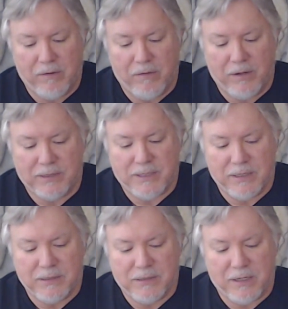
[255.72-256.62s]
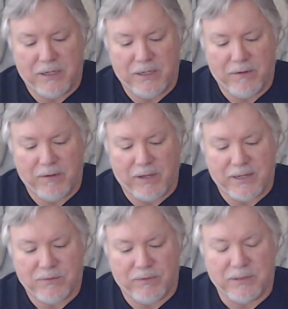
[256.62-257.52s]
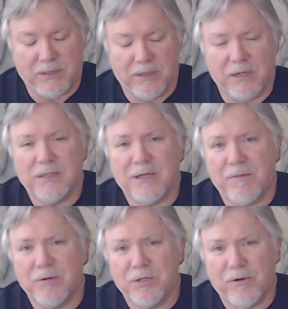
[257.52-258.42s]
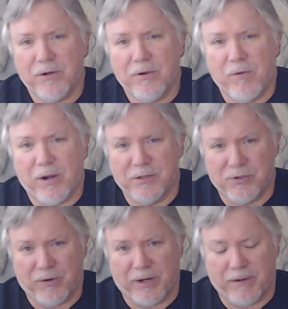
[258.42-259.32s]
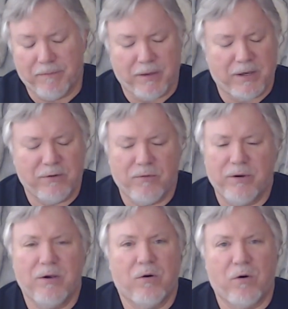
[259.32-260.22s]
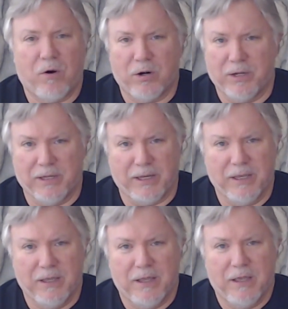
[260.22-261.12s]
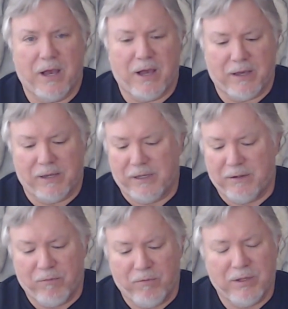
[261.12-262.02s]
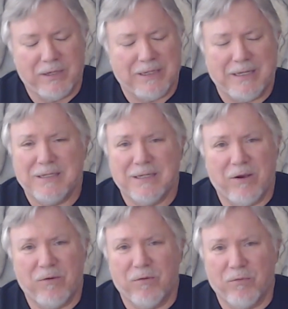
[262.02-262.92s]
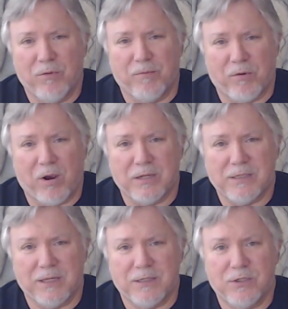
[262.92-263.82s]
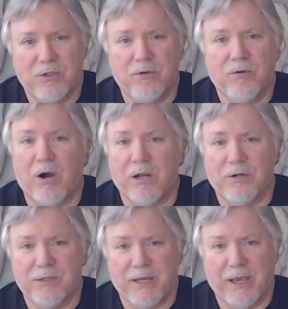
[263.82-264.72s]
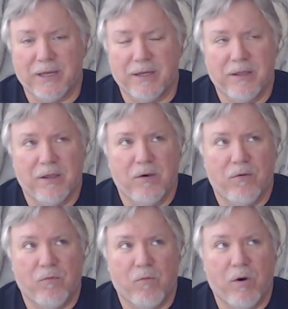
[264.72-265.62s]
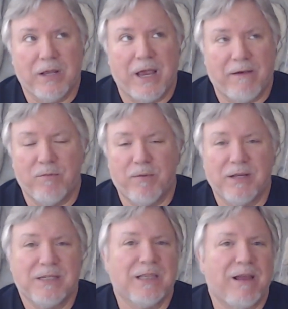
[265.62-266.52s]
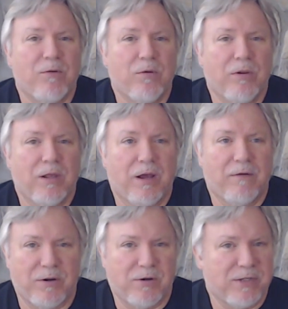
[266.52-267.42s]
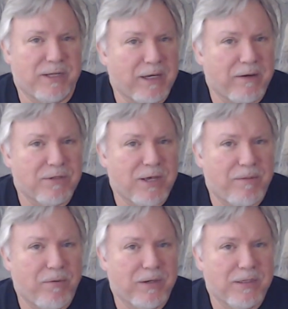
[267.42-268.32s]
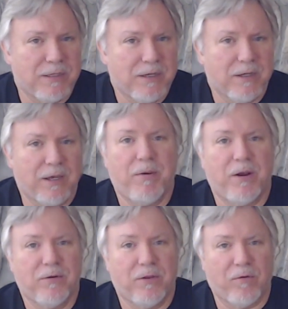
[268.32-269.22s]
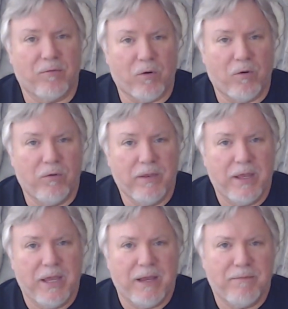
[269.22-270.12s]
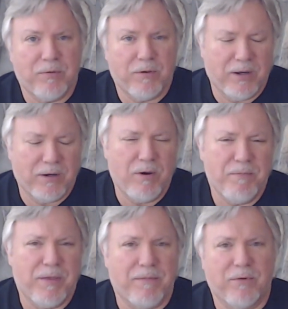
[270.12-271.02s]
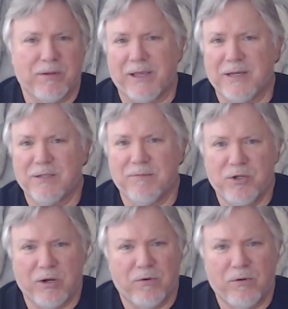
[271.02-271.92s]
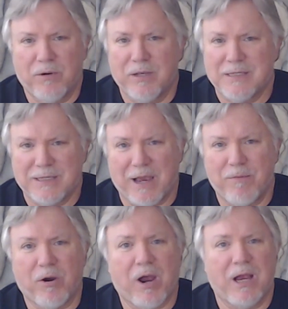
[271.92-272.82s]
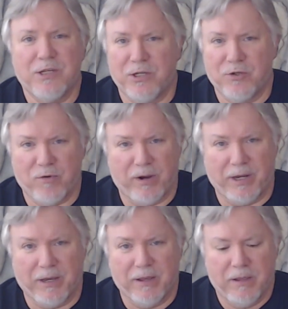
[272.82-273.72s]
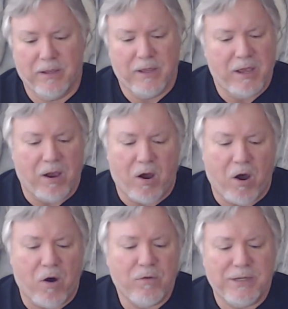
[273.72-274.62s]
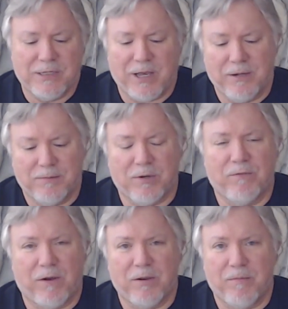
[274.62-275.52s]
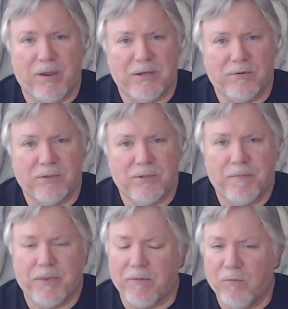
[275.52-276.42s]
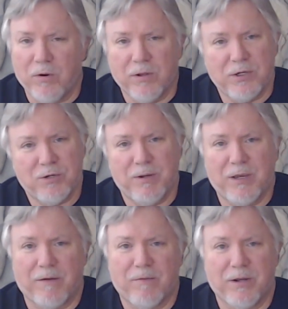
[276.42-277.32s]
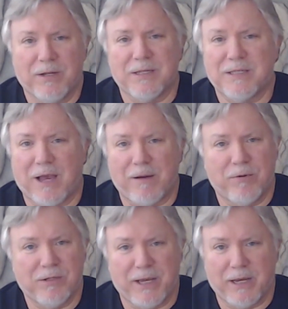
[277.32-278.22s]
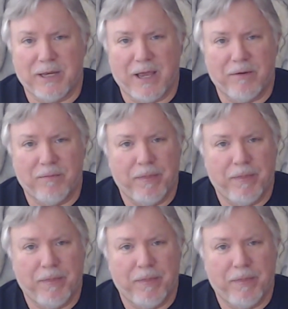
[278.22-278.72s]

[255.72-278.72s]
It says here, the last one is conduct cybersecurity awareness training. Agree wholeheartedly. You really need to go through the process to understand what everybody's level of understanding of cyber is compared to their role, and equip them with like some general cyber hygiene training. All of these items are fundamentals. They really should be covered in a cyber stand down.